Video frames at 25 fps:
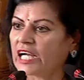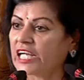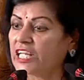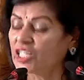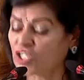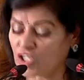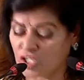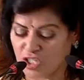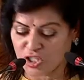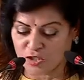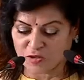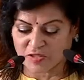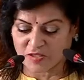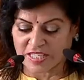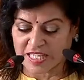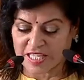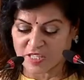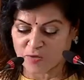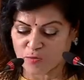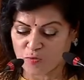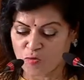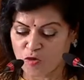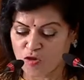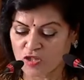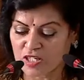introduced in
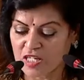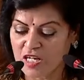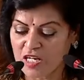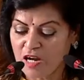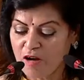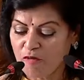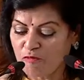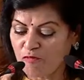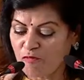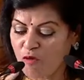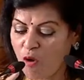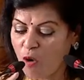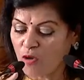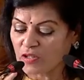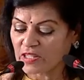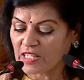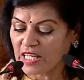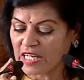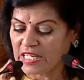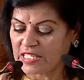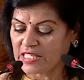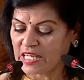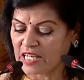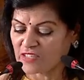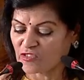his book, Fourth
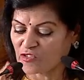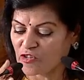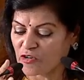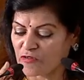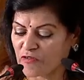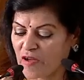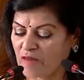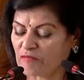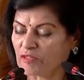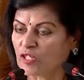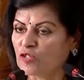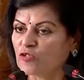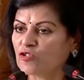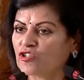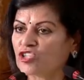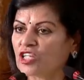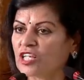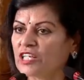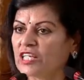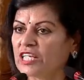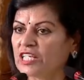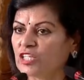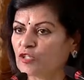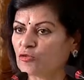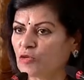Industrial
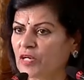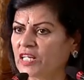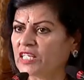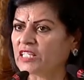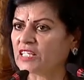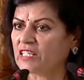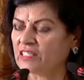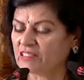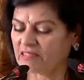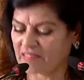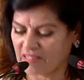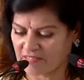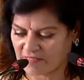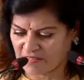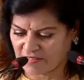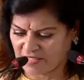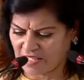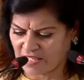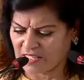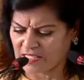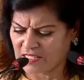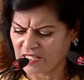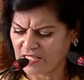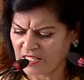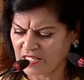Revolution in
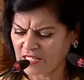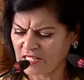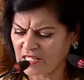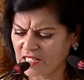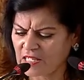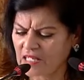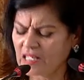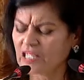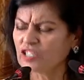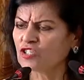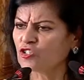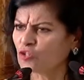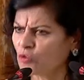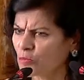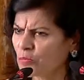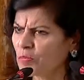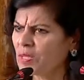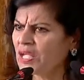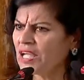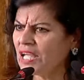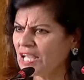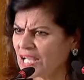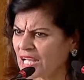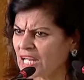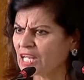2016. To
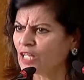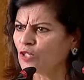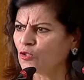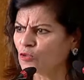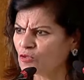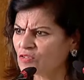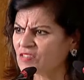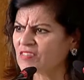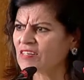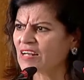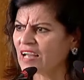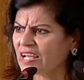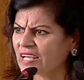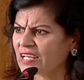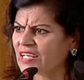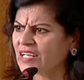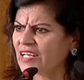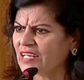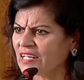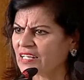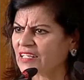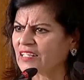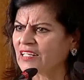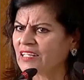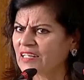me, it looks like
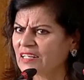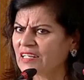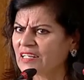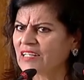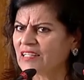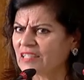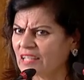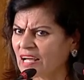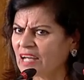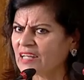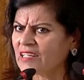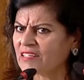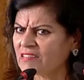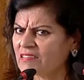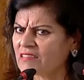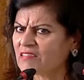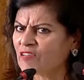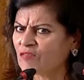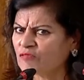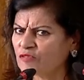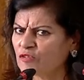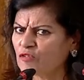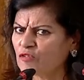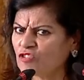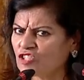it. That is
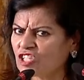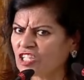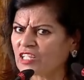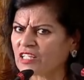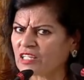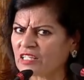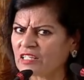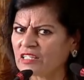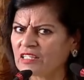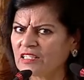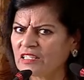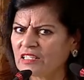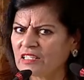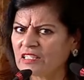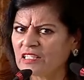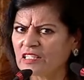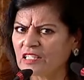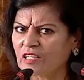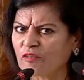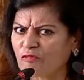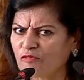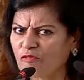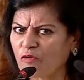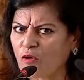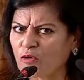the future,
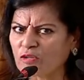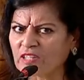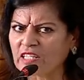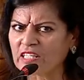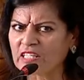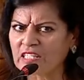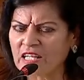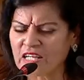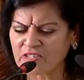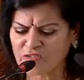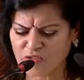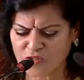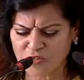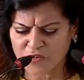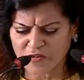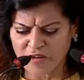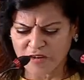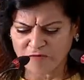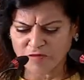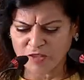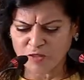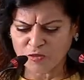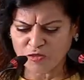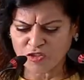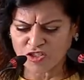the fourth industrial
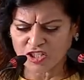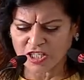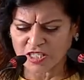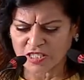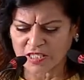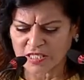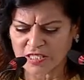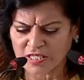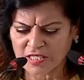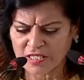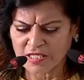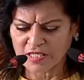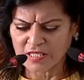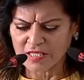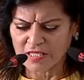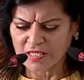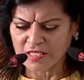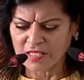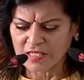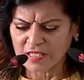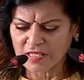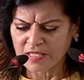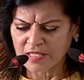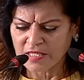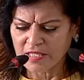revolution.
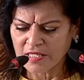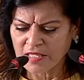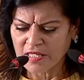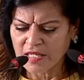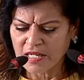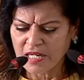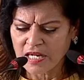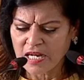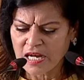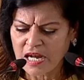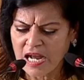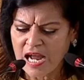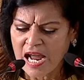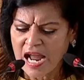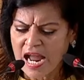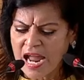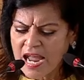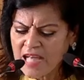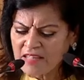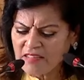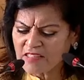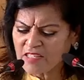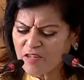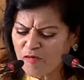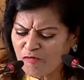
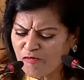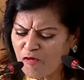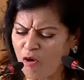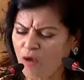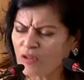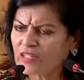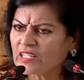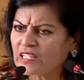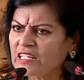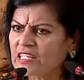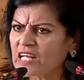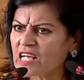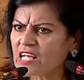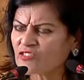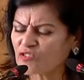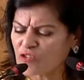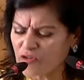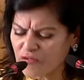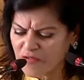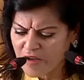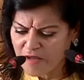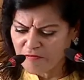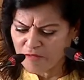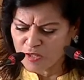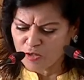As the fourth
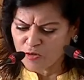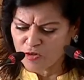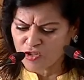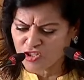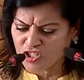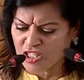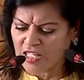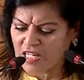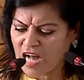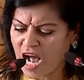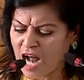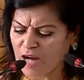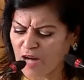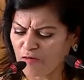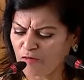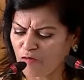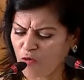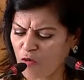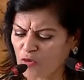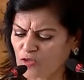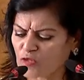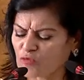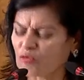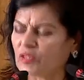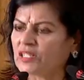industrial revolution
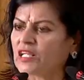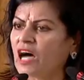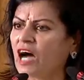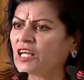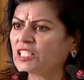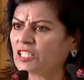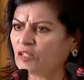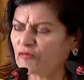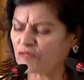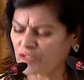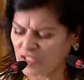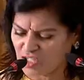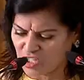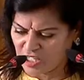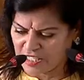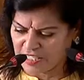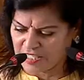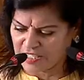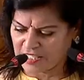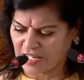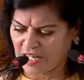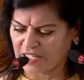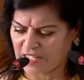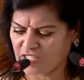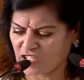unfolds with artificial
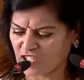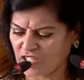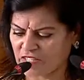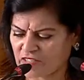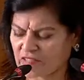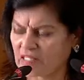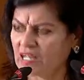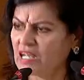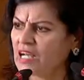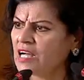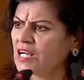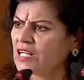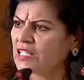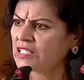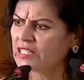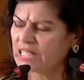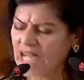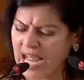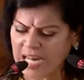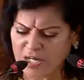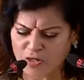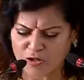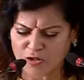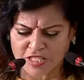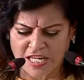intelligence,
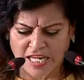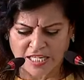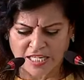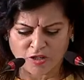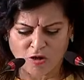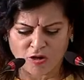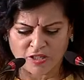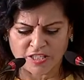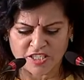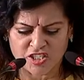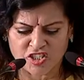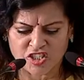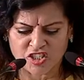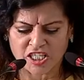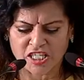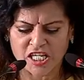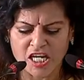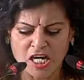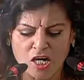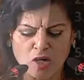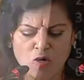nanotechnology,